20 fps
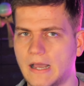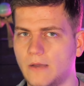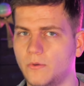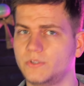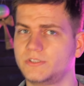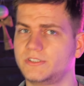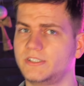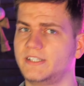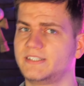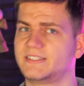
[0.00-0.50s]
I
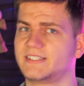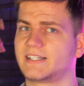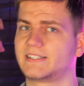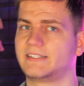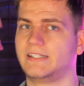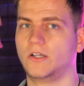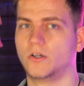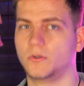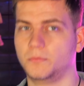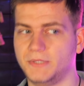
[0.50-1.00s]
wasn't
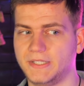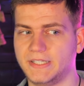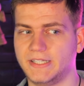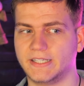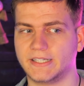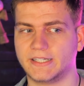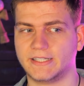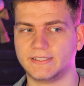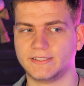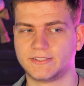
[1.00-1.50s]
exactly
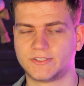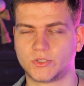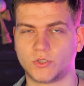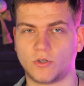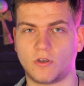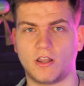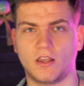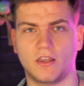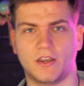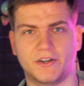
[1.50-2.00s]
obedient, so
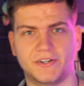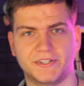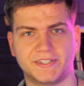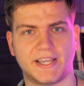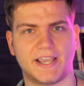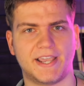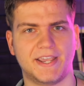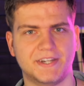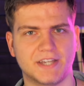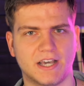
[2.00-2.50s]
I learned
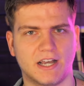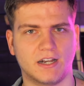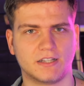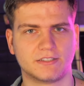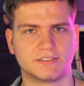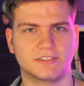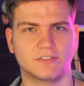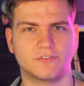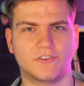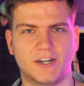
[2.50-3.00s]
8
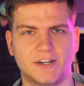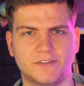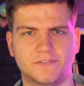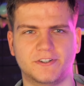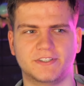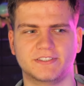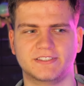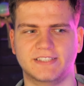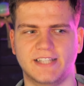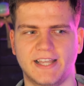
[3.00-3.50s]
algs the very
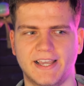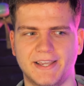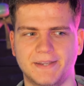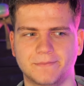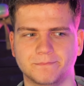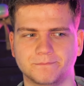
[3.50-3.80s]
first day.